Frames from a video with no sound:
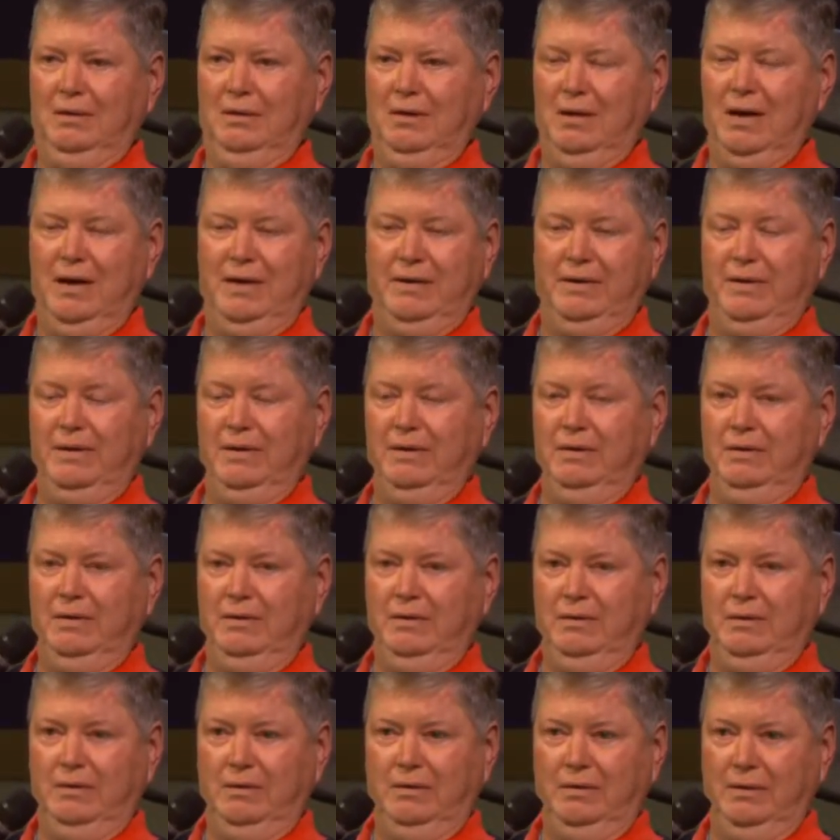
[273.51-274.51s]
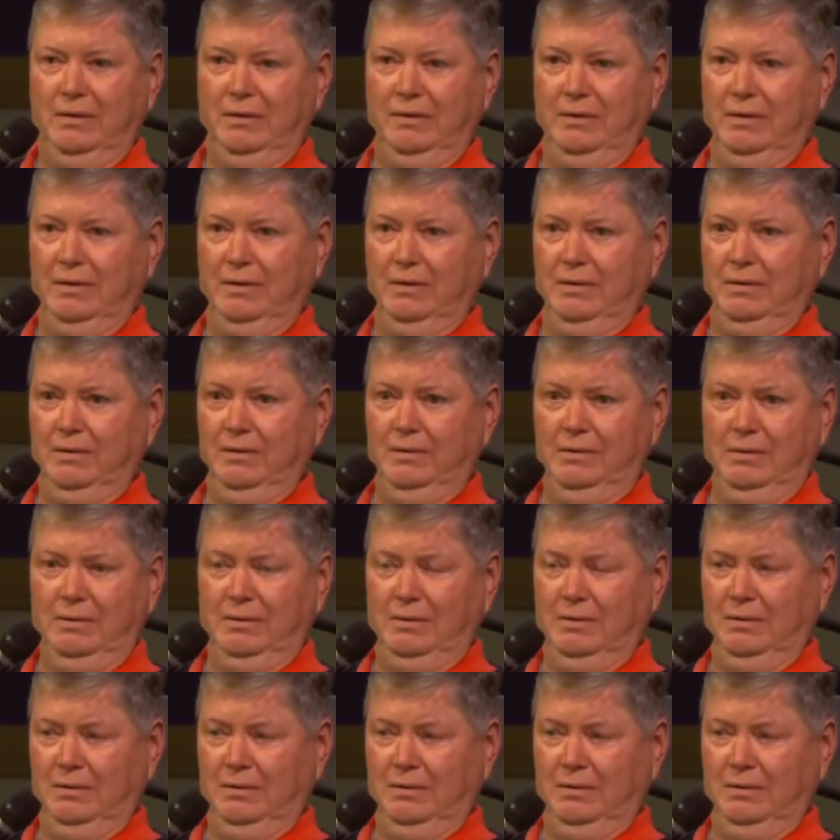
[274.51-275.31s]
I did. And then